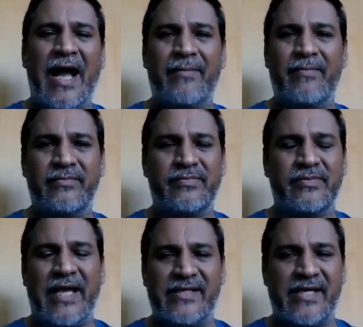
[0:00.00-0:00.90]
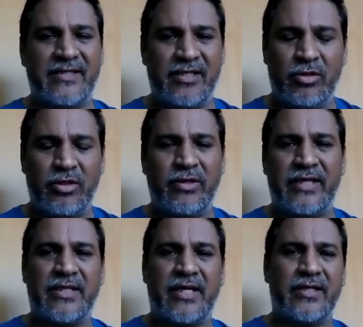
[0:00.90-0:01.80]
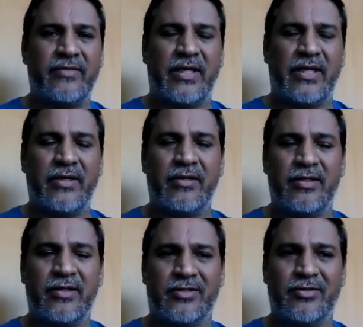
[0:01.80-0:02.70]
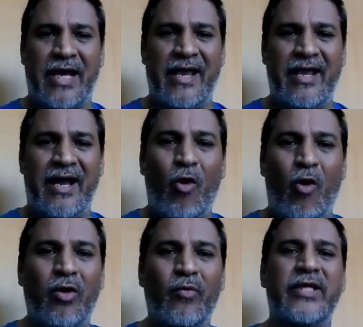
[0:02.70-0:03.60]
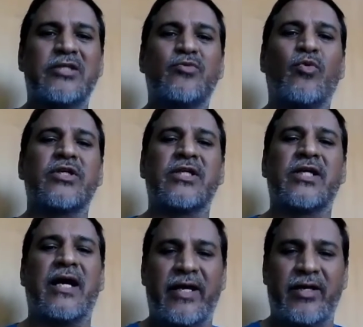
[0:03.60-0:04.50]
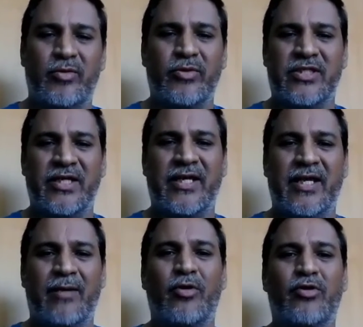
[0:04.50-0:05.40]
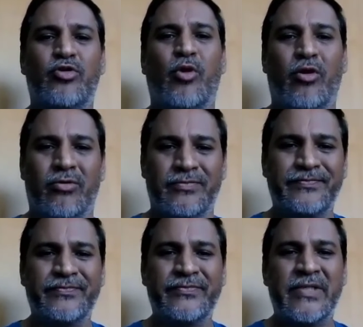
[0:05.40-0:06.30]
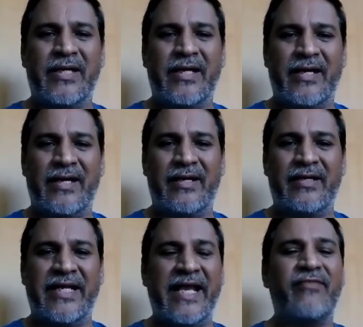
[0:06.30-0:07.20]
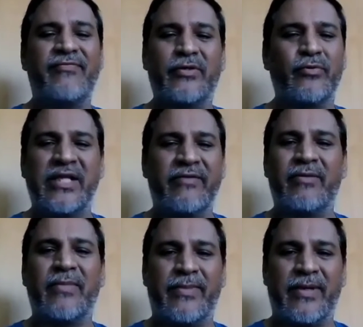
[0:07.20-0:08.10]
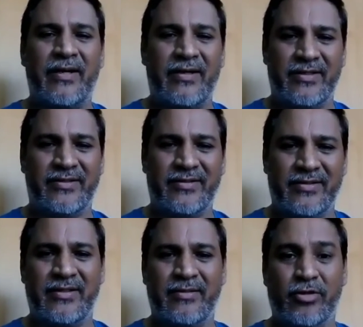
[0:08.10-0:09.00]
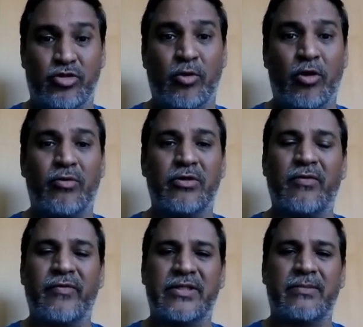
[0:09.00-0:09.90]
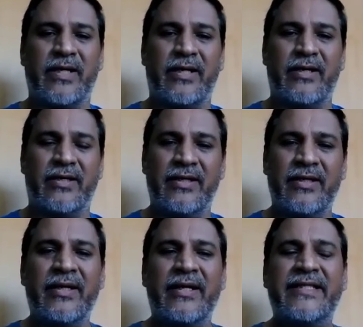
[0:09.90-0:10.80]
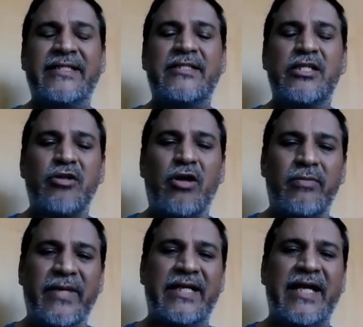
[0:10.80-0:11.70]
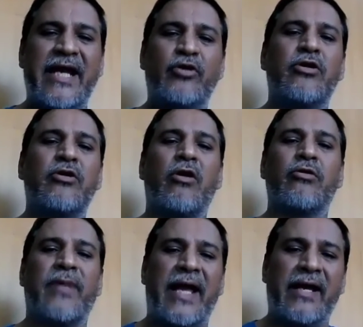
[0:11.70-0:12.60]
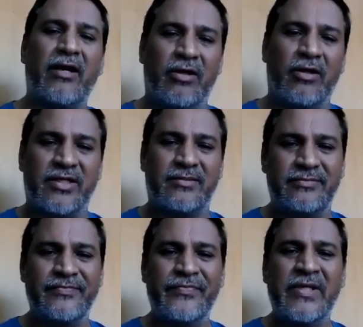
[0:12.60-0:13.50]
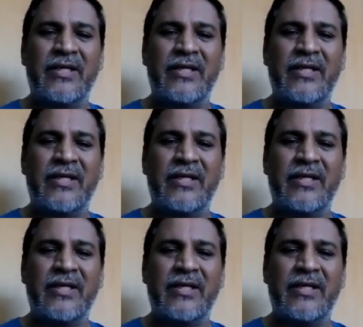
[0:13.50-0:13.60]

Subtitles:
I am, as I told you, I started with $100. So I always was a guy who was thinking about tomorrow. Day after was never my priority, because tomorrow was always a priority. This does not mean that I don't know how to plan long term,